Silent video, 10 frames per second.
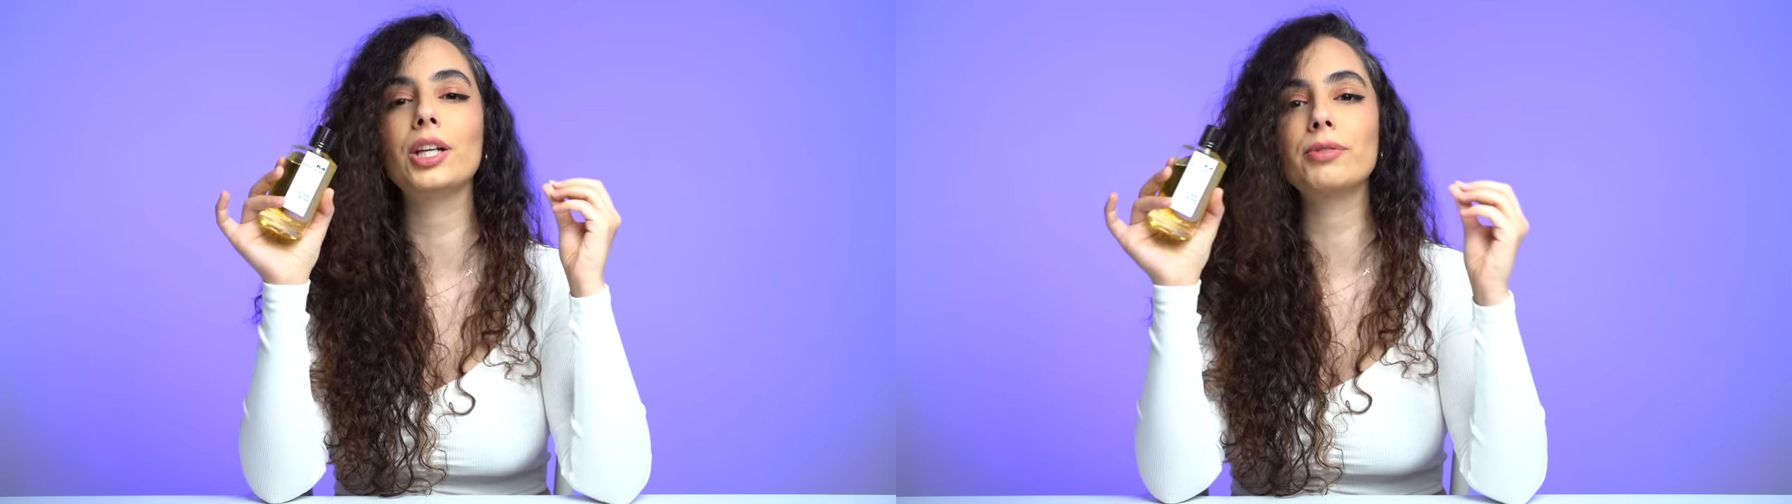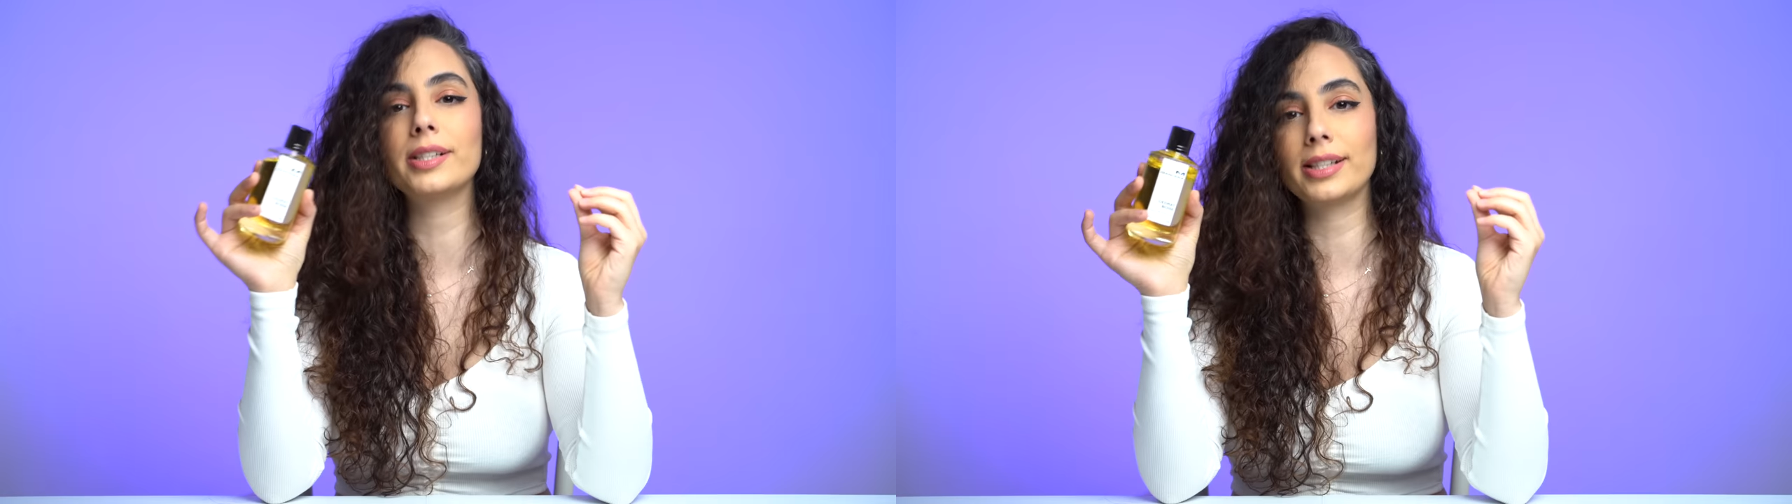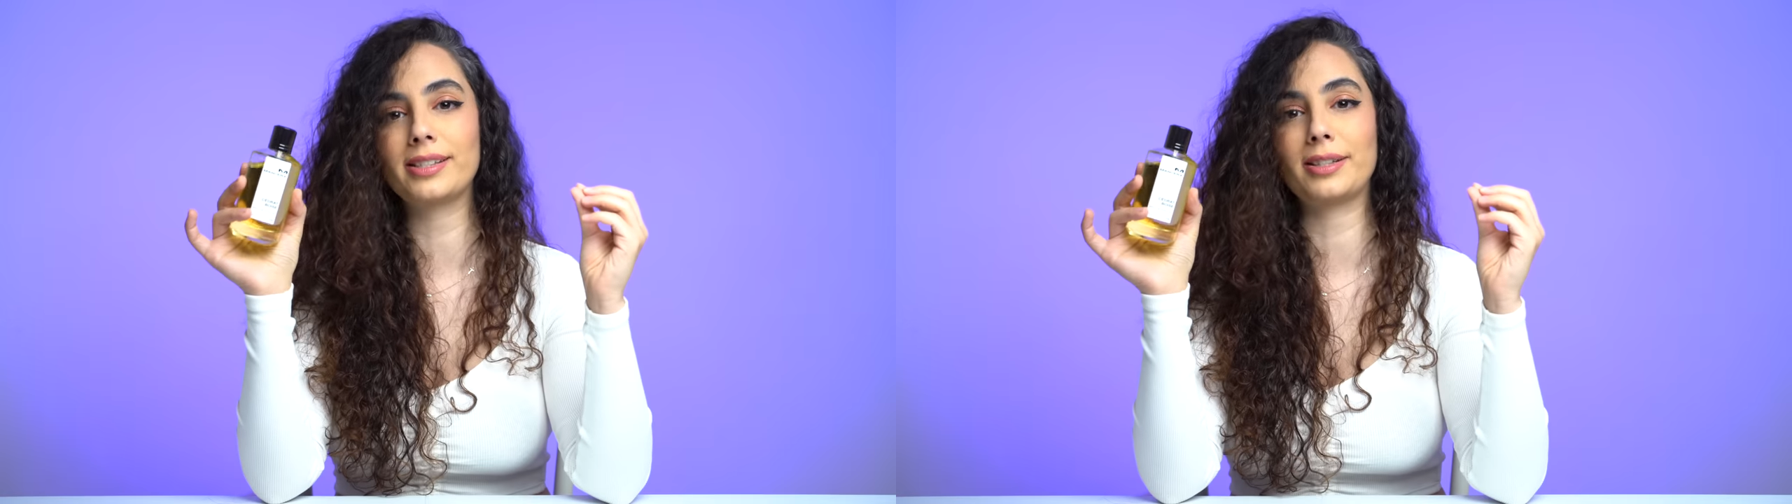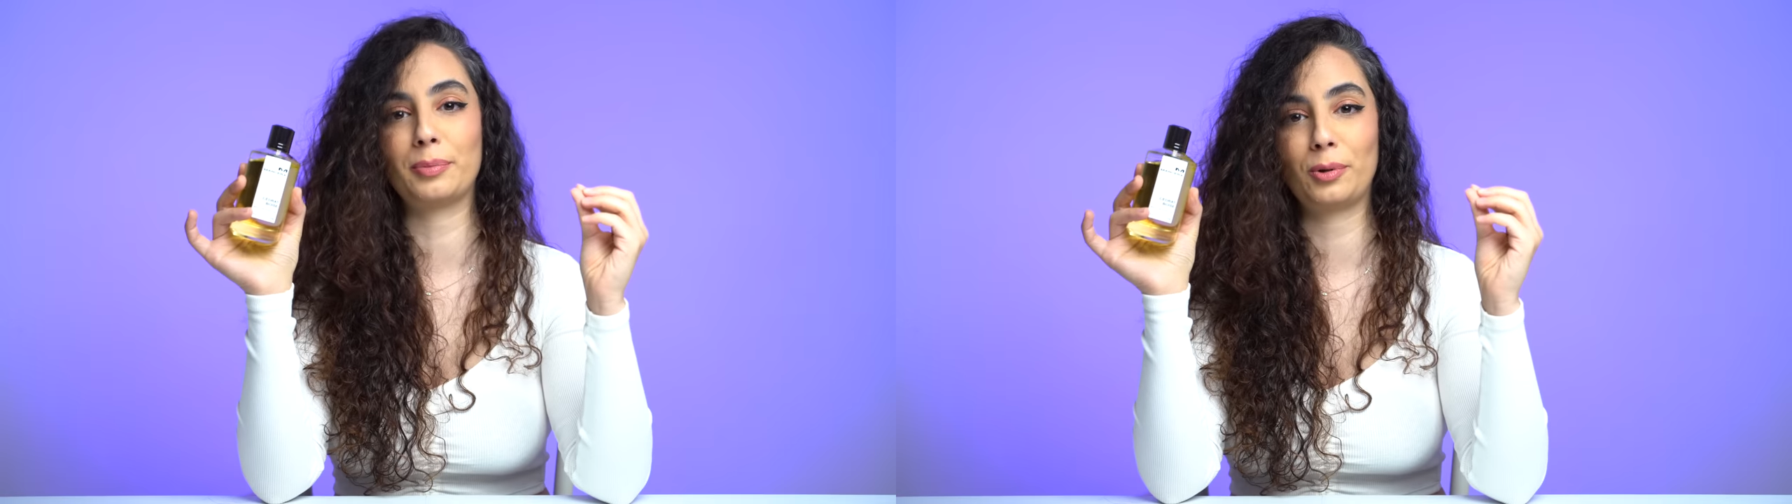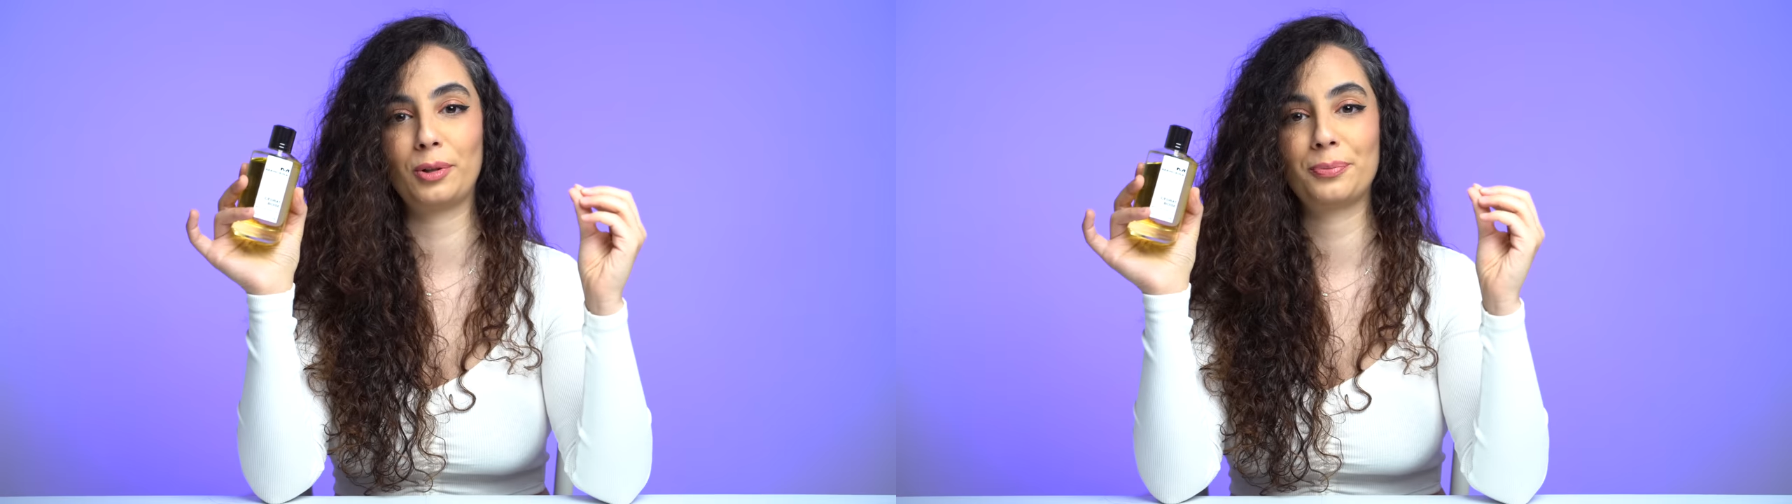
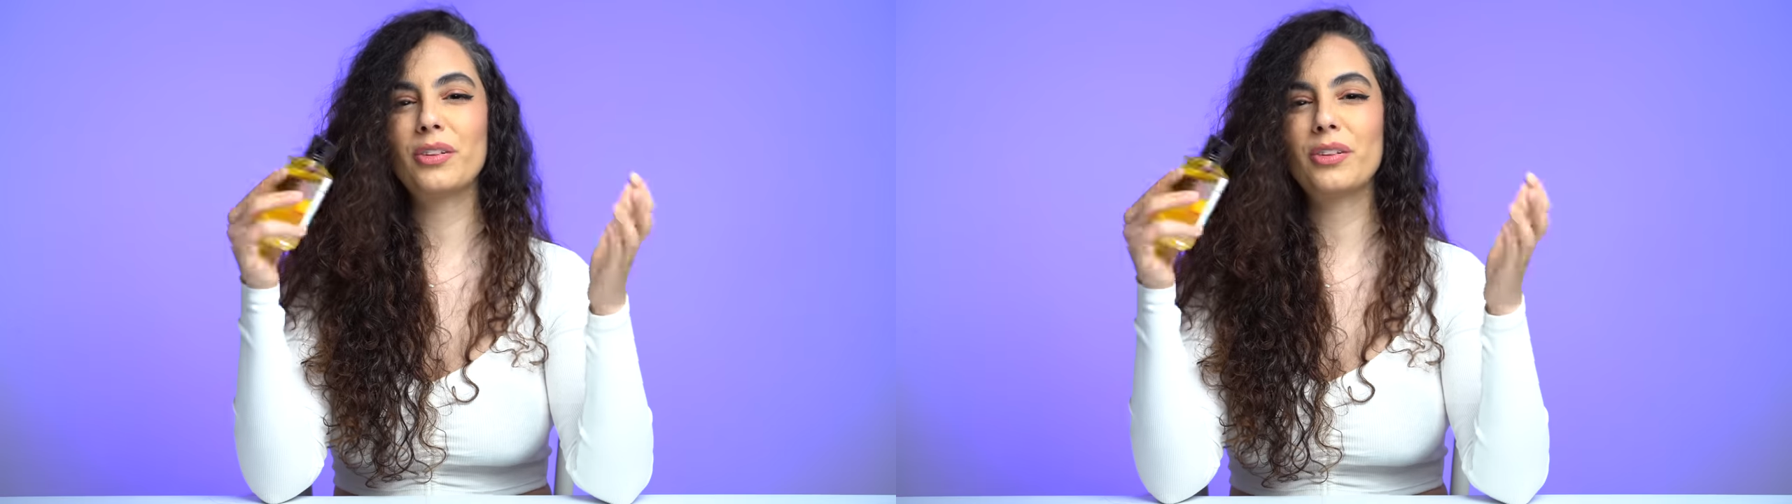irresistible.